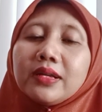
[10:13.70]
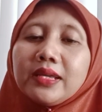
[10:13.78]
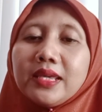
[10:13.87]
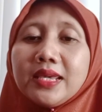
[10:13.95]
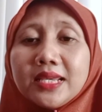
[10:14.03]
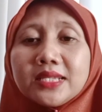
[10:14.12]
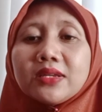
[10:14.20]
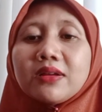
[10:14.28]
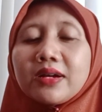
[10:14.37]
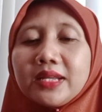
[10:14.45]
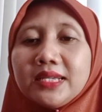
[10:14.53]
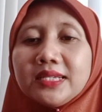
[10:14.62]
is a
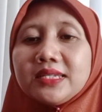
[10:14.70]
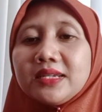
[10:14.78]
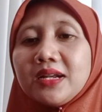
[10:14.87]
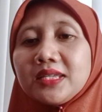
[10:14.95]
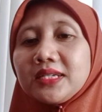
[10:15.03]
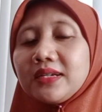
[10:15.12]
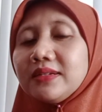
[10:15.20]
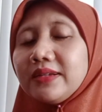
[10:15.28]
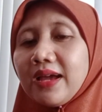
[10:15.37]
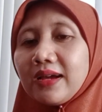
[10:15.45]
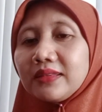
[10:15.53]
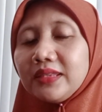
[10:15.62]
research
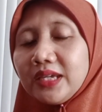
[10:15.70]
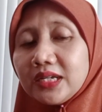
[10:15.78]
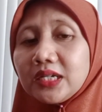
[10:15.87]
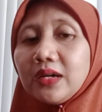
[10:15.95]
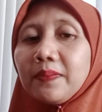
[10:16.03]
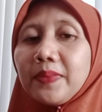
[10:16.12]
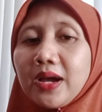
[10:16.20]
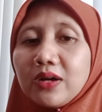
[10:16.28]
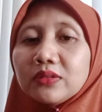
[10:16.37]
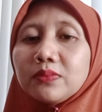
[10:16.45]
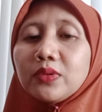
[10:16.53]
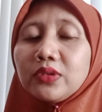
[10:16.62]
conducted
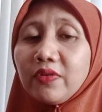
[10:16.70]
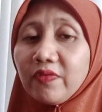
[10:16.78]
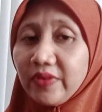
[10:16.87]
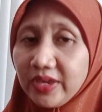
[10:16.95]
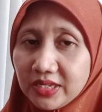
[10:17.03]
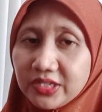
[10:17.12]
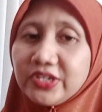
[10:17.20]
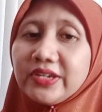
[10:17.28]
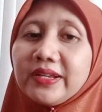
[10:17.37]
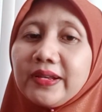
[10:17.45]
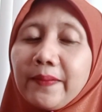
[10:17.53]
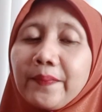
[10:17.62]
about
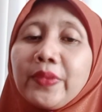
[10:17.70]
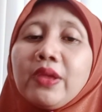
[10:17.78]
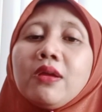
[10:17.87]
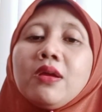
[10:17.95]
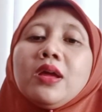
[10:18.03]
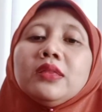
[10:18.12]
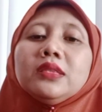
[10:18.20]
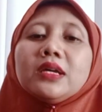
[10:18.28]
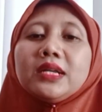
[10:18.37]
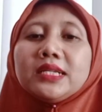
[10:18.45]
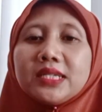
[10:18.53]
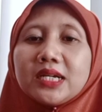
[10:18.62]
motivation. The
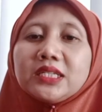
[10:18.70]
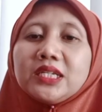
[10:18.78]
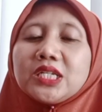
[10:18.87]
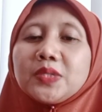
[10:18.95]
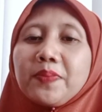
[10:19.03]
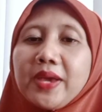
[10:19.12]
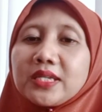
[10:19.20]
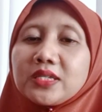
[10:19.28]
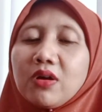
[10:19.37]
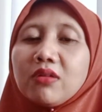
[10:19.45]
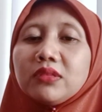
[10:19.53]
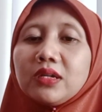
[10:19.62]
research is based
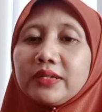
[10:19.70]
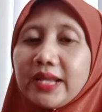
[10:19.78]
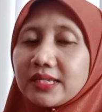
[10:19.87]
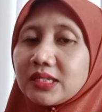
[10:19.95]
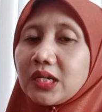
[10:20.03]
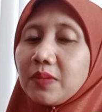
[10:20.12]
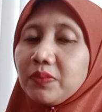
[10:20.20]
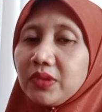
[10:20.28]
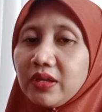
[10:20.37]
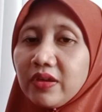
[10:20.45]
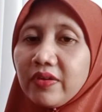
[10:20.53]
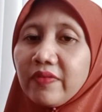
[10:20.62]
on the
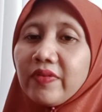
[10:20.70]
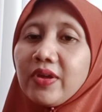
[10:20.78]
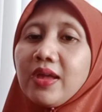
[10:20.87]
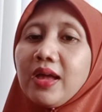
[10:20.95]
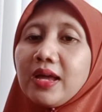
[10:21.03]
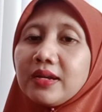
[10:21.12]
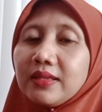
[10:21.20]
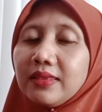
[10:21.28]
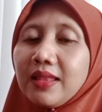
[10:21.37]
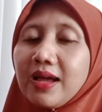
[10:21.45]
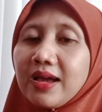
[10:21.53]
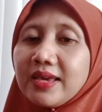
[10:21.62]
descriptive
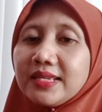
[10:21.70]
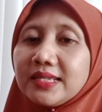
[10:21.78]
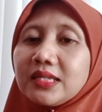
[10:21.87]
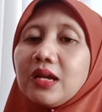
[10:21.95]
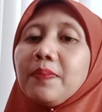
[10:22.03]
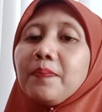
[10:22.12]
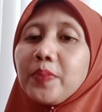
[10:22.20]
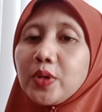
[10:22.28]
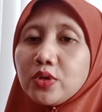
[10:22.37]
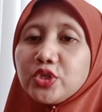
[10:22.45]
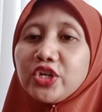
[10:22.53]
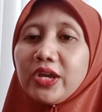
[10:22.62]
analyze
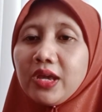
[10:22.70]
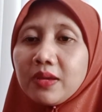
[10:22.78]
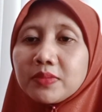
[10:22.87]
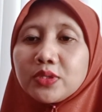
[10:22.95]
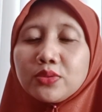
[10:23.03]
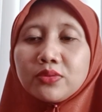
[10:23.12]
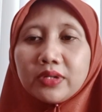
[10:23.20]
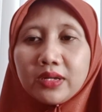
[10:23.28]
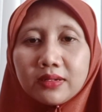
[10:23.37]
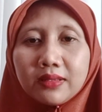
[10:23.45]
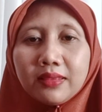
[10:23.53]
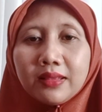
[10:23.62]
approach aims to
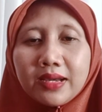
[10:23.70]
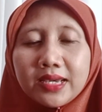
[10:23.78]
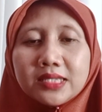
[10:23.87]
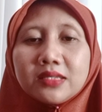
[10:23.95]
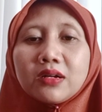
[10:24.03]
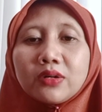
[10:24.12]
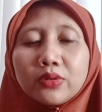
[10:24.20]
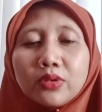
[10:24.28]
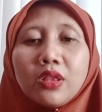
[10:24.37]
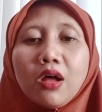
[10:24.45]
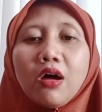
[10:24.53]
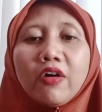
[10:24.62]
analyze the role
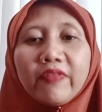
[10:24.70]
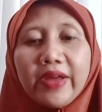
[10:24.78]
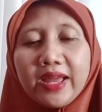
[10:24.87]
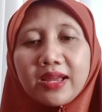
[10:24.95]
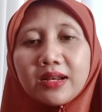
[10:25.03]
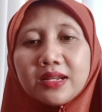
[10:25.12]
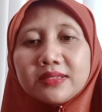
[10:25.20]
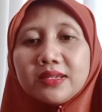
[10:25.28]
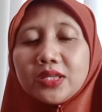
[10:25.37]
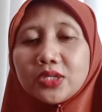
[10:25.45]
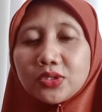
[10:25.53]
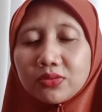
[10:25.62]
of English
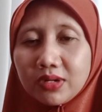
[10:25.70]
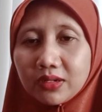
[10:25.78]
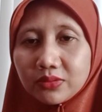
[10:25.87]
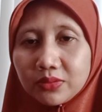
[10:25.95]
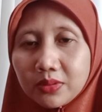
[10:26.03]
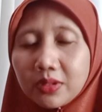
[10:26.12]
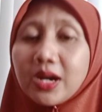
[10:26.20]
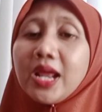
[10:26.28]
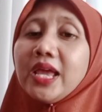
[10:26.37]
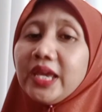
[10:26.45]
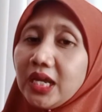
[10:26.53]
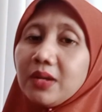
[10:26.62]
instructor
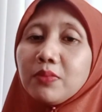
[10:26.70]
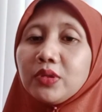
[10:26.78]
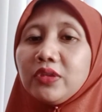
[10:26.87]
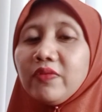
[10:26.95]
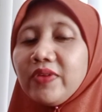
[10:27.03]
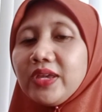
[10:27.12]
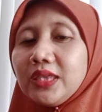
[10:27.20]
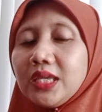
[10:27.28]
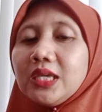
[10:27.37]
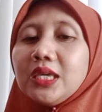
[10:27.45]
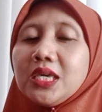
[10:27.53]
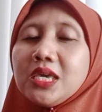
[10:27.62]
in
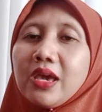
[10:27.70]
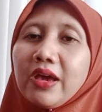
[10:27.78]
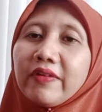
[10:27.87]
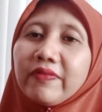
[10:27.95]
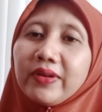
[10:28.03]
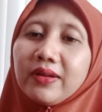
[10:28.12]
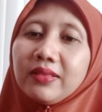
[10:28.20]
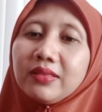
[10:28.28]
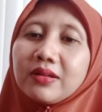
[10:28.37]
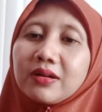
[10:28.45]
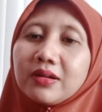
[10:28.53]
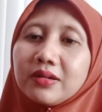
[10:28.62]
motivating EFL
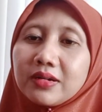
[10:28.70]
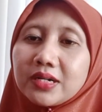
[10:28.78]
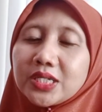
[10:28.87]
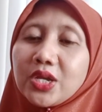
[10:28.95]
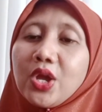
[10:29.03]
learners,